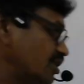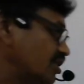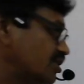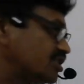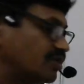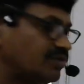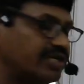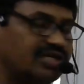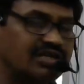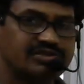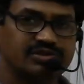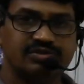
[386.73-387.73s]
stability
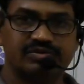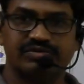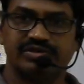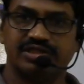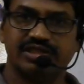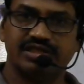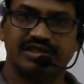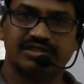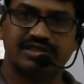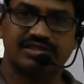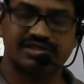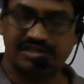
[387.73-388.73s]
also
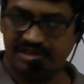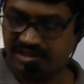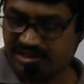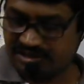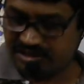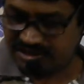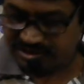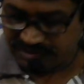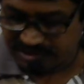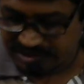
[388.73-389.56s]
increases. This is one